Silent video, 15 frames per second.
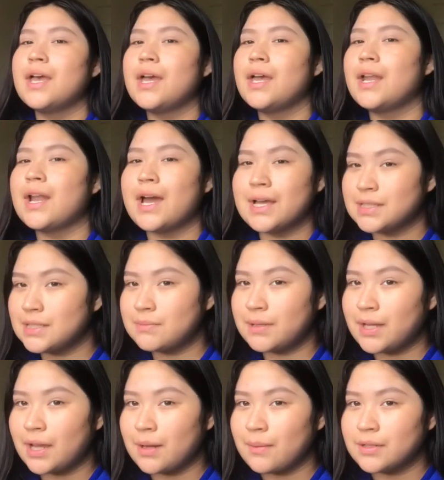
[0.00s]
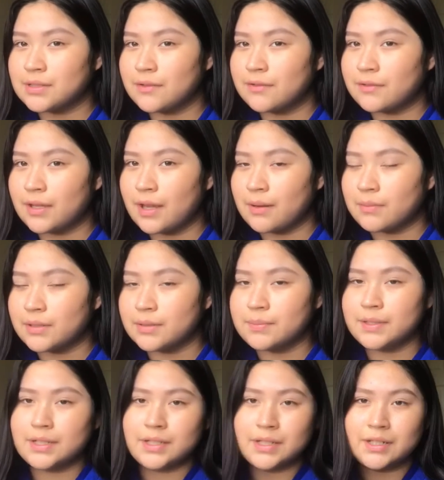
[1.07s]
And I did my eyebrows off of camera
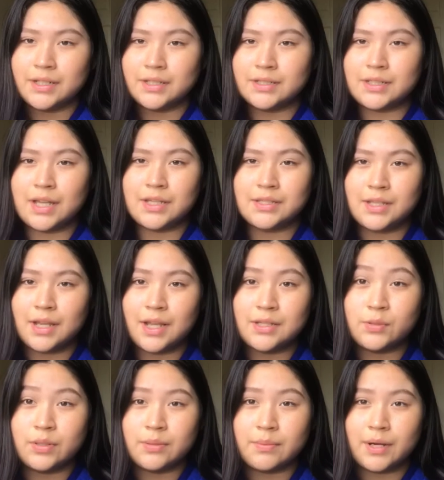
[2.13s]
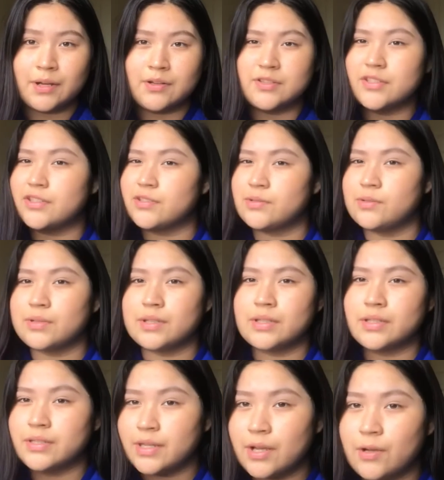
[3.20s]
because I suck at doing brows, as you
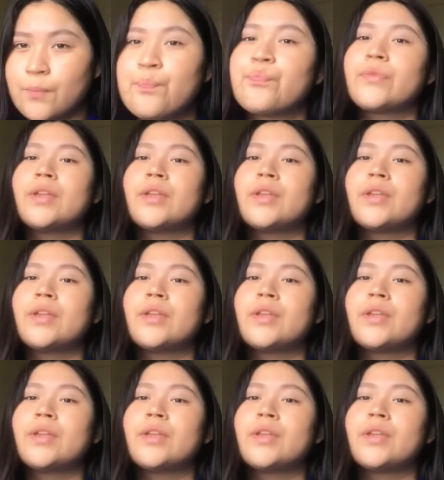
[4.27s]
can tell.